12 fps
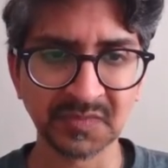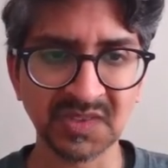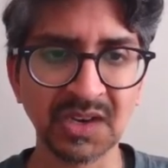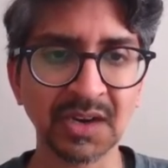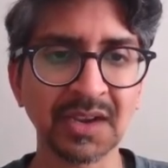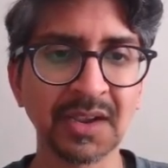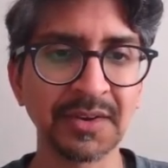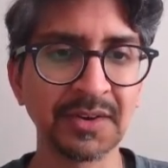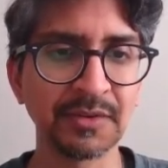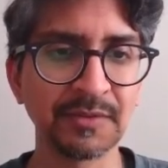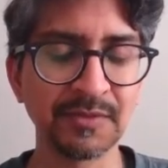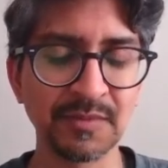
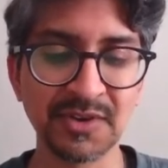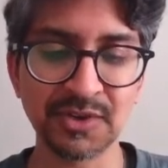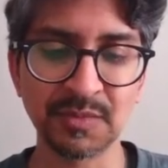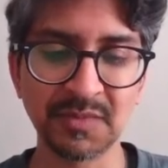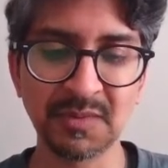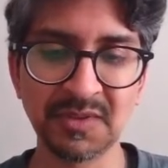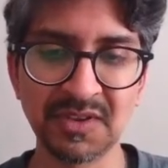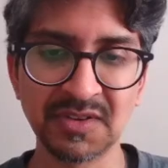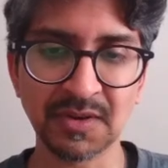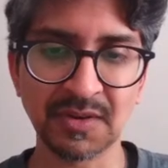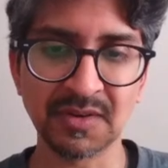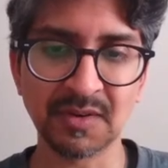Akkadian and Phoenician, maybe these
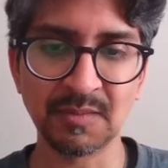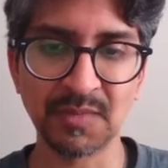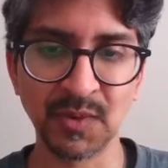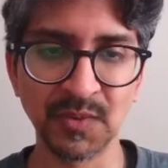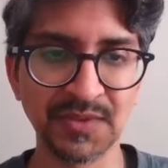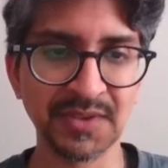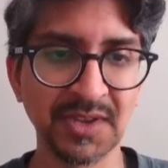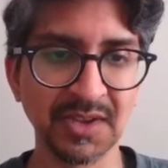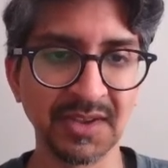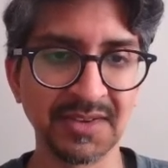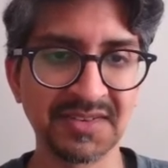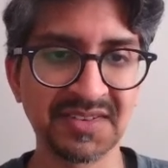are both
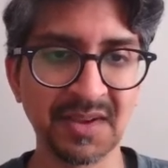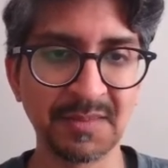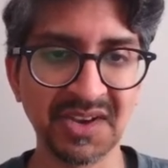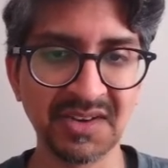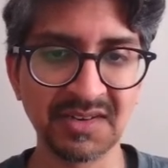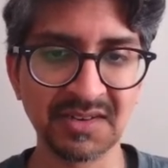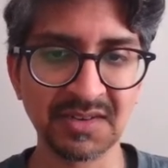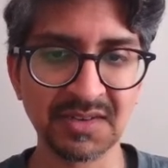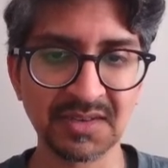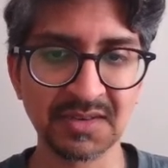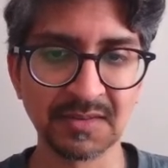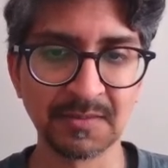Semites.